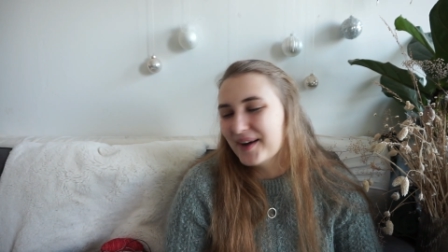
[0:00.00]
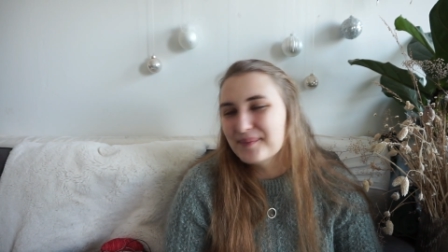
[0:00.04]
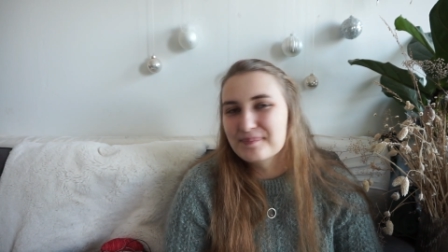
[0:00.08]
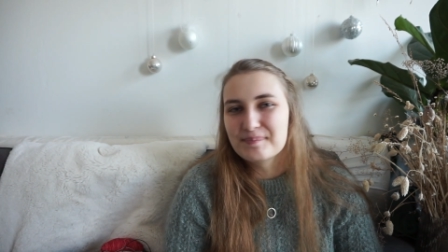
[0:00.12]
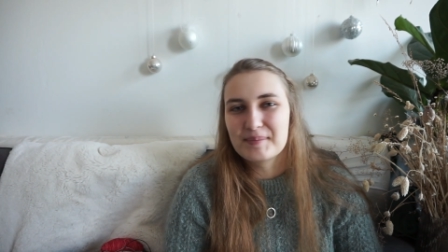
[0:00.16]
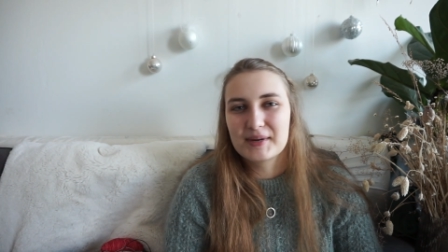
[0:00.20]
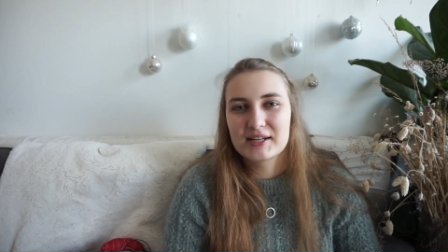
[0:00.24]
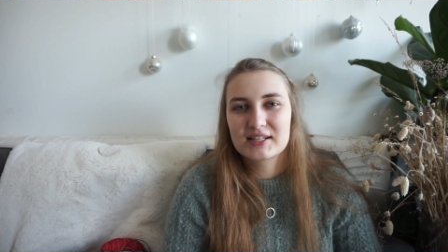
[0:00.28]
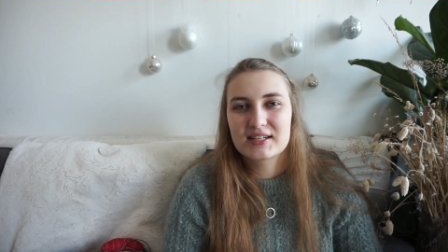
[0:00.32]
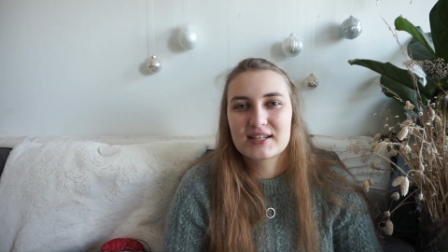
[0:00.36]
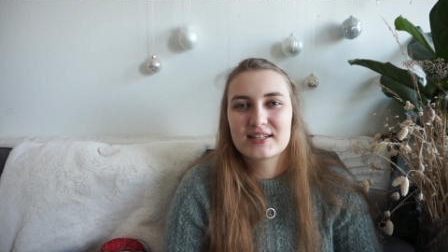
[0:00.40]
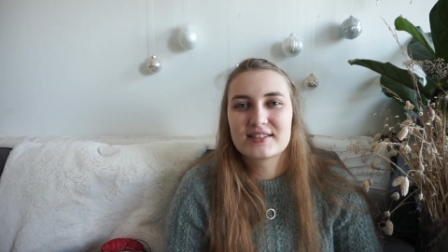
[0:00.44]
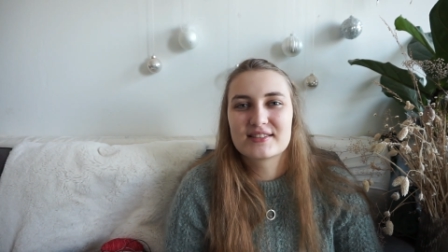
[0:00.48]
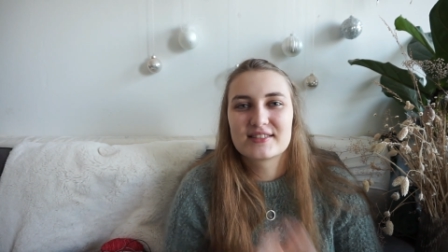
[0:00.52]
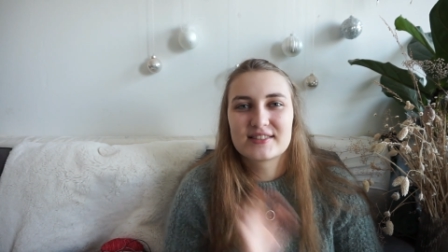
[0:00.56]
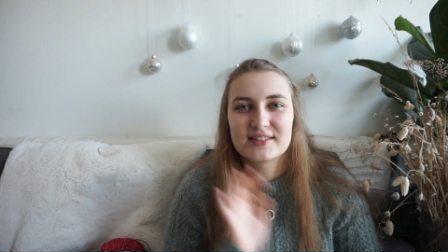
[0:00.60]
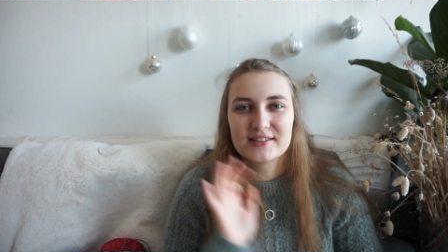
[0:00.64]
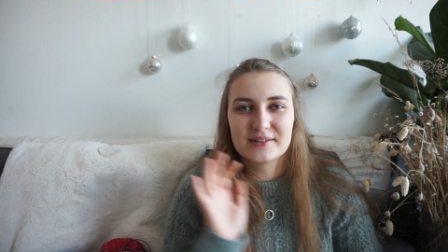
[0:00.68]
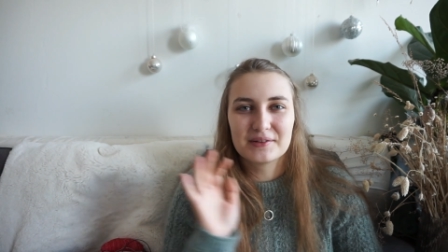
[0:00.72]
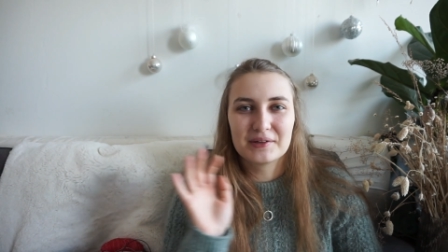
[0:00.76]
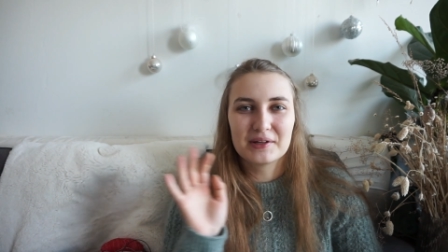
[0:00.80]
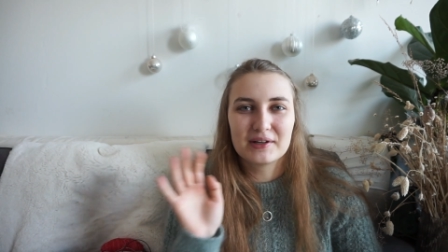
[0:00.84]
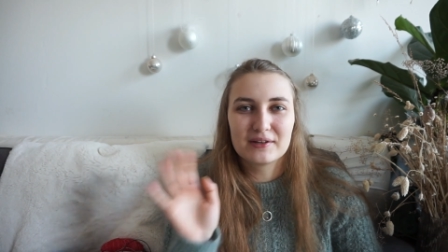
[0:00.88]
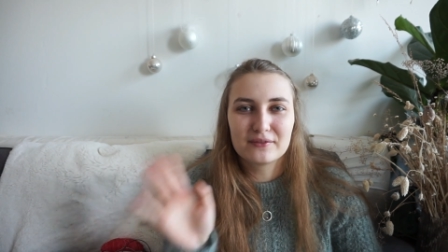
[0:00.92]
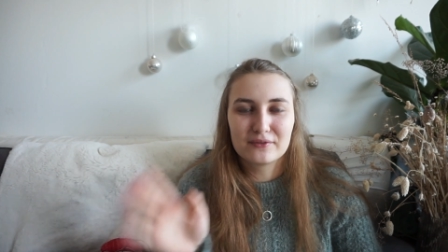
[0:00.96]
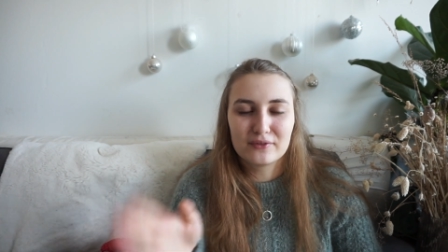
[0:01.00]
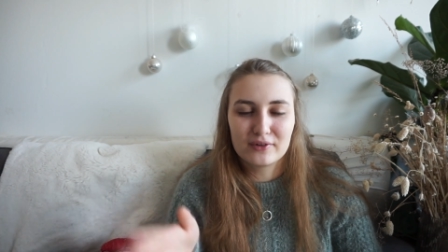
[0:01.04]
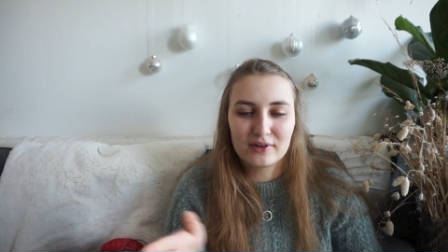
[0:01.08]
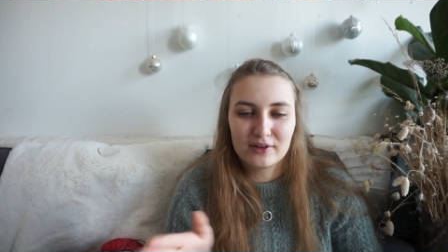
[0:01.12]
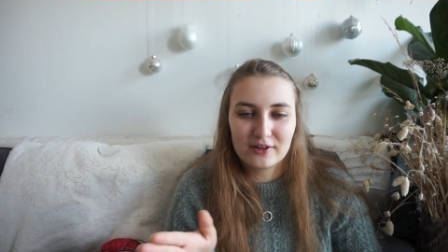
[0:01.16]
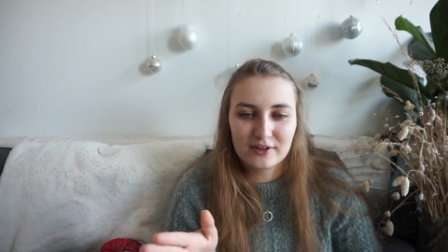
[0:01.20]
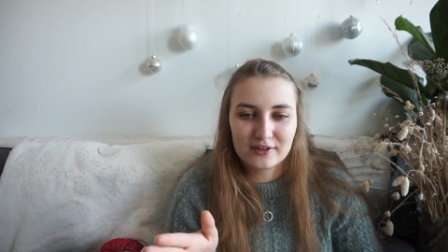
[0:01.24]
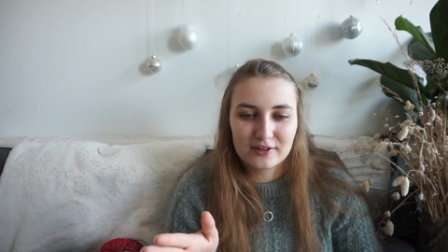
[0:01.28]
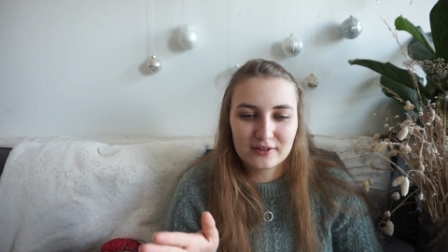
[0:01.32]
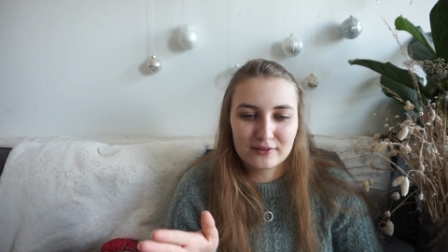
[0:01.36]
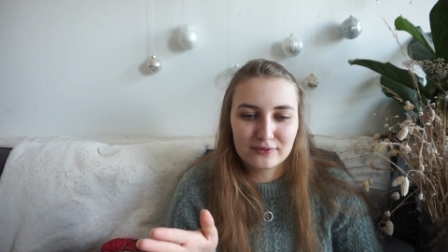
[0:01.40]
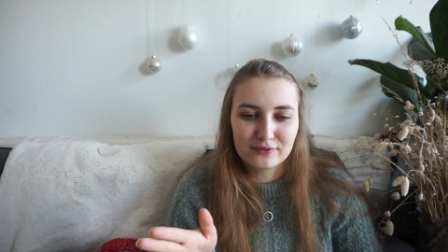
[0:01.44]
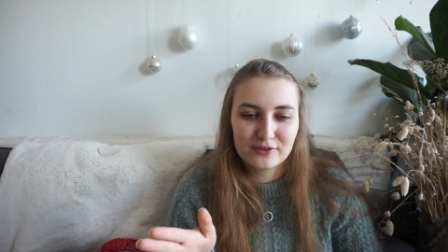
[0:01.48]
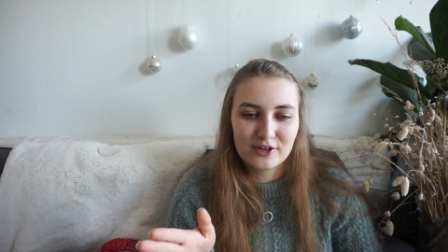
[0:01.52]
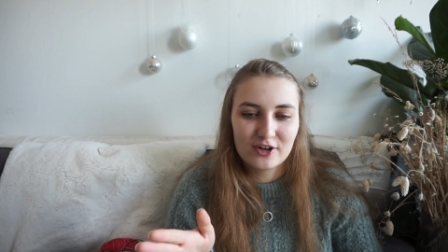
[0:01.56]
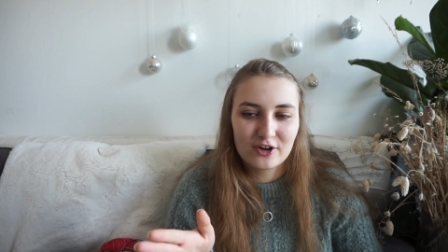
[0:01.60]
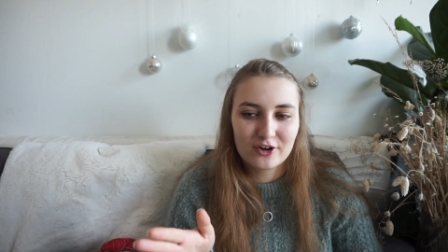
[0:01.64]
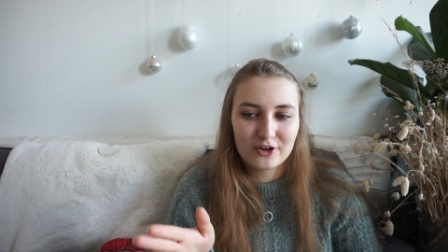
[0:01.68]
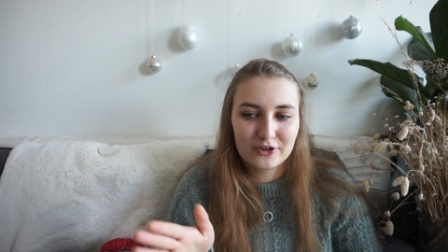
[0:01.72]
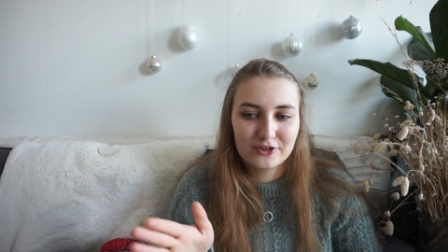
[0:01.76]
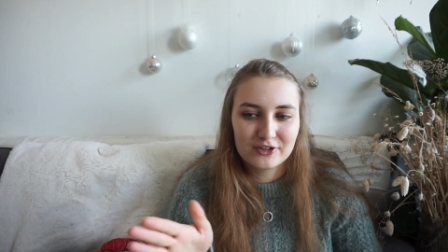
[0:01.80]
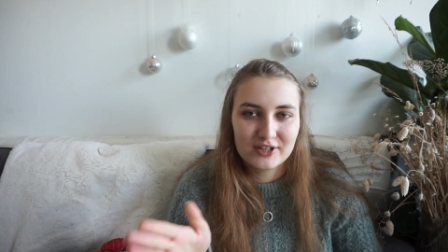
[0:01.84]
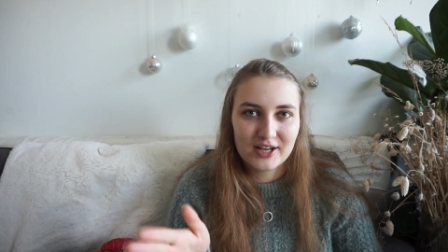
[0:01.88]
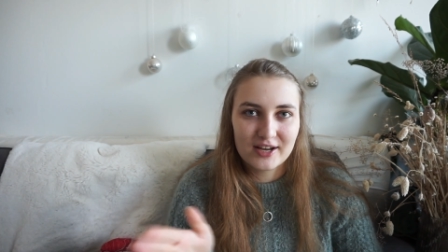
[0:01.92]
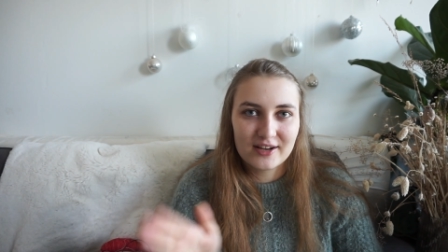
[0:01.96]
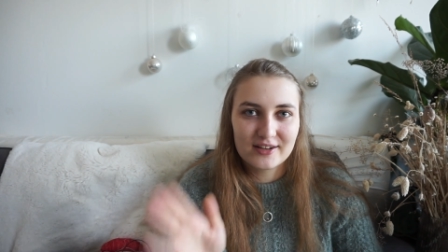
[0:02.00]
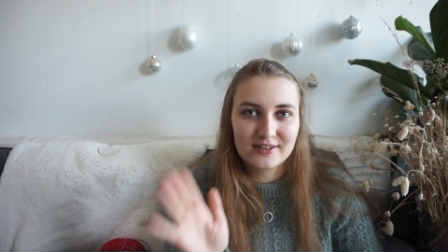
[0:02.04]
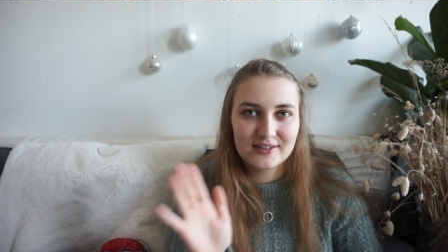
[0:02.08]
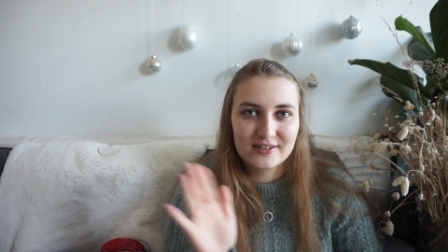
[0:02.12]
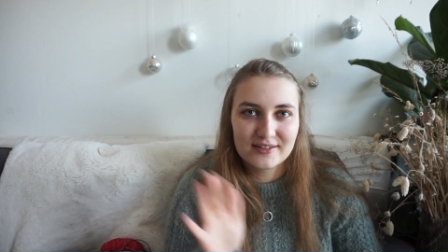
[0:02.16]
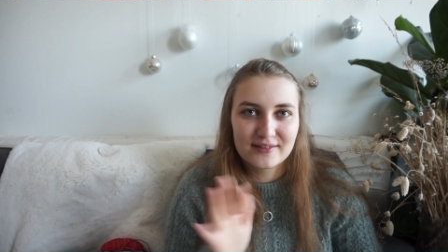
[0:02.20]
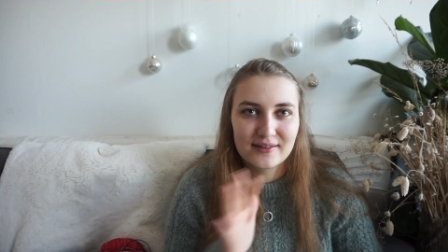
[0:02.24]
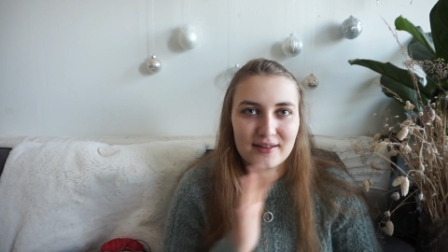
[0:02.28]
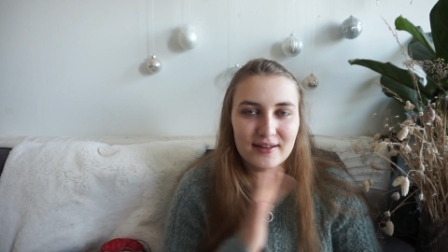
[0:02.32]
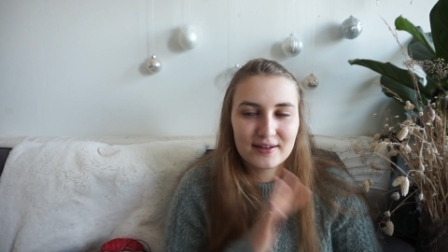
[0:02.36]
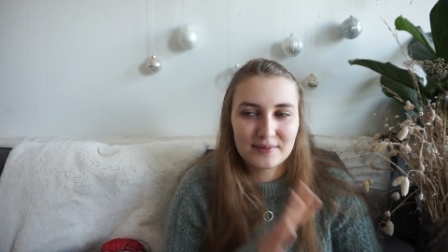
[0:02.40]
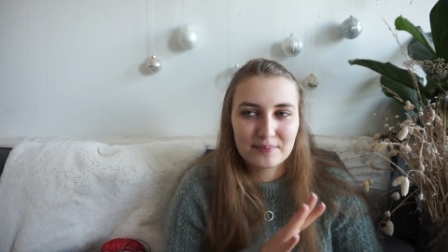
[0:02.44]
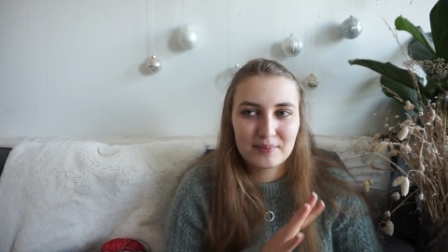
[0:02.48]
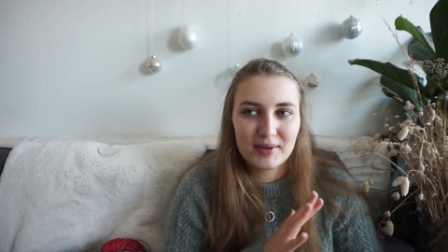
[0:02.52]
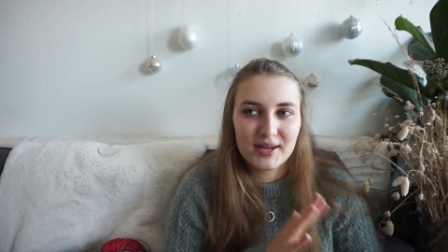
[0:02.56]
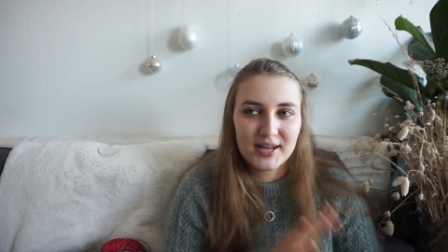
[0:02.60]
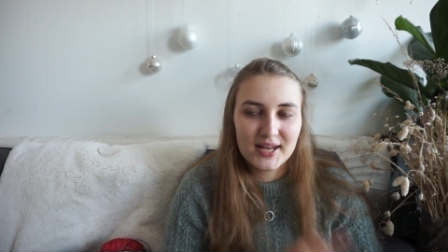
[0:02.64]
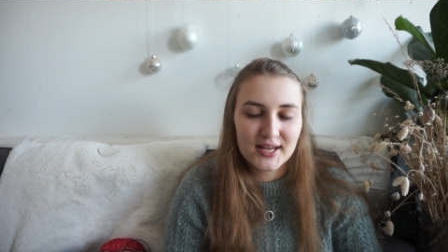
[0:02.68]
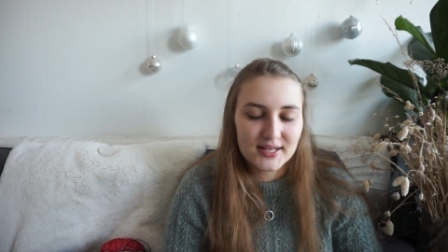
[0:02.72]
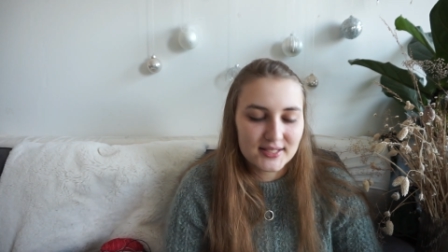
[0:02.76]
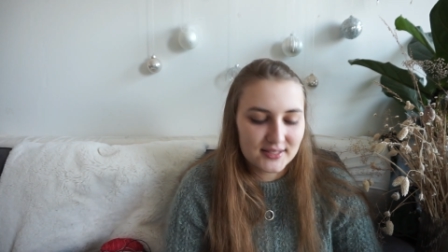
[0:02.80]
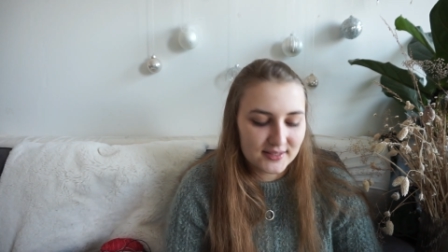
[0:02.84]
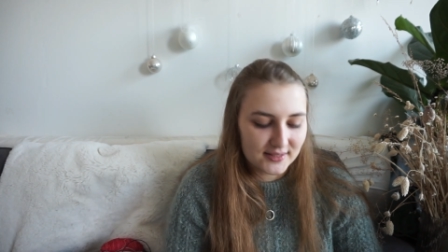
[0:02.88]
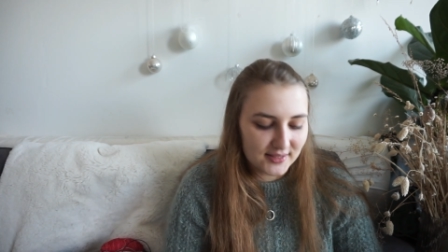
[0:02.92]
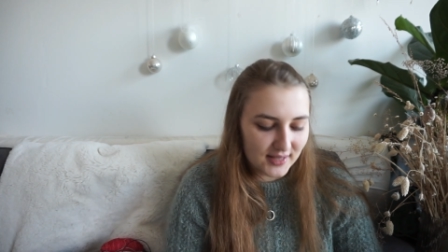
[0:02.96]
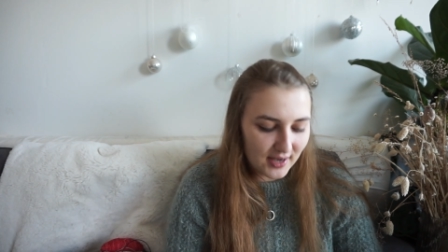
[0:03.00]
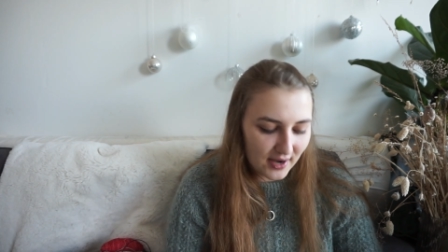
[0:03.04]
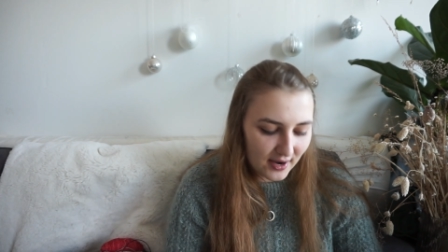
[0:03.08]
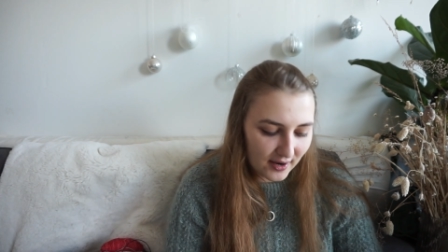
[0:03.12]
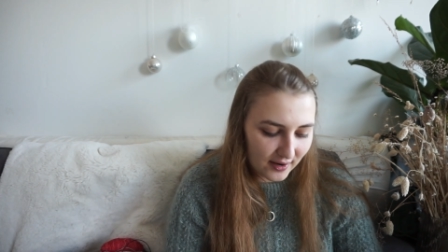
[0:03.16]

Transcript: but I still have a lot of yarn dyed in that base,